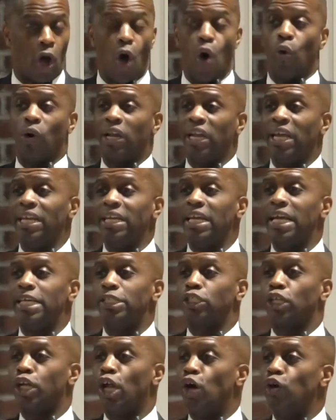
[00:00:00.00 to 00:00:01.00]
Oakland
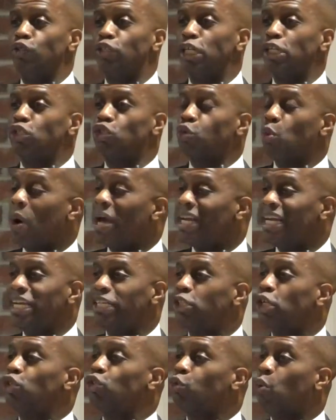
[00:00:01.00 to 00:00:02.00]
is closing
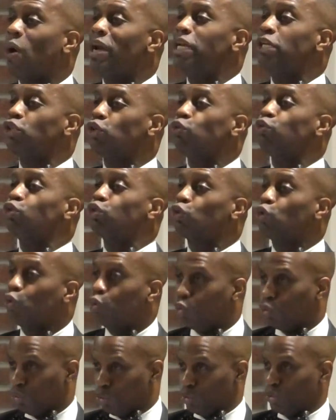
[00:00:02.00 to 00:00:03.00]
20 to 22
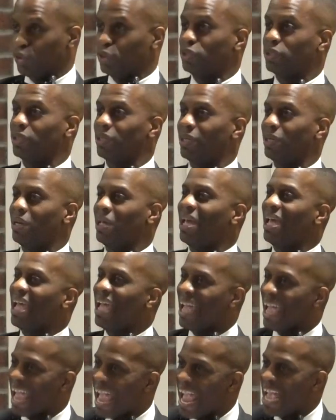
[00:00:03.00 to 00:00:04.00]
schools
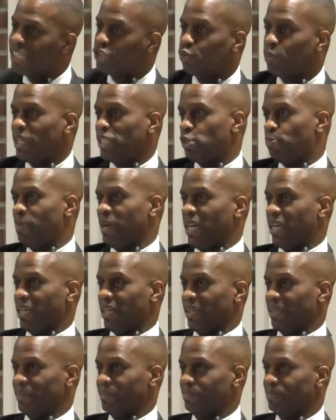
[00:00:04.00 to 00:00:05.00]
as we
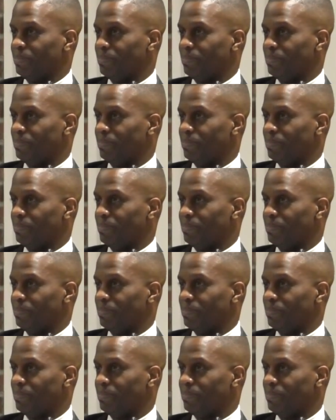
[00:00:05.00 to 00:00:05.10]
speak.